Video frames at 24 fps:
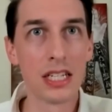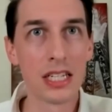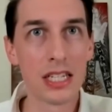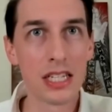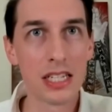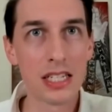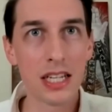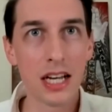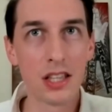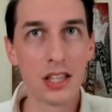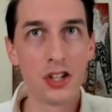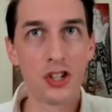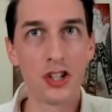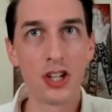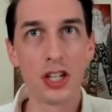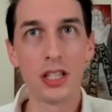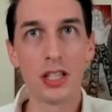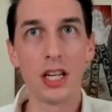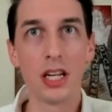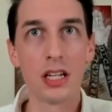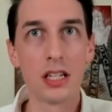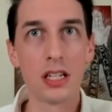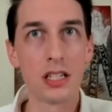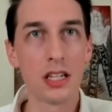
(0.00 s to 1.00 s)

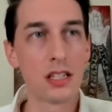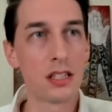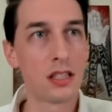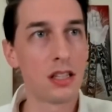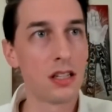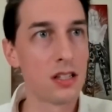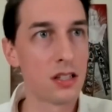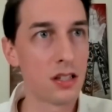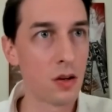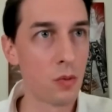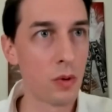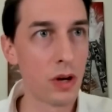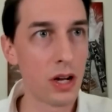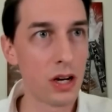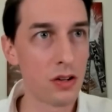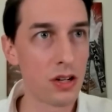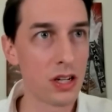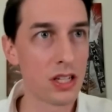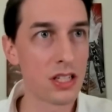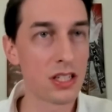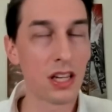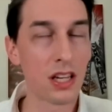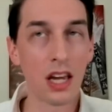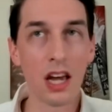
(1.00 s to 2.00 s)
Satchit, existence,
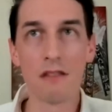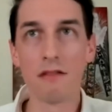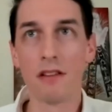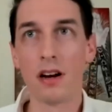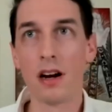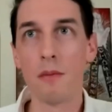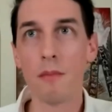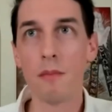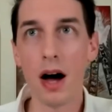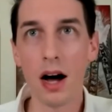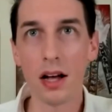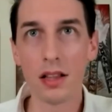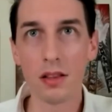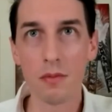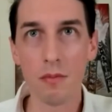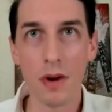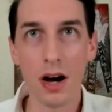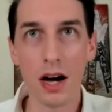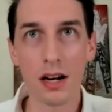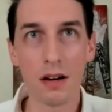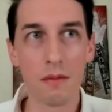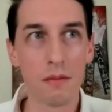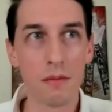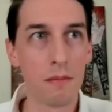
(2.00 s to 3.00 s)
awareness, kevalam
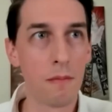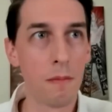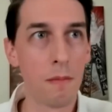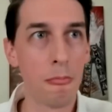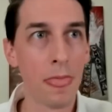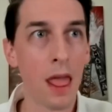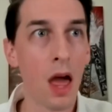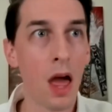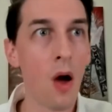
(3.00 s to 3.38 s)
atmanam.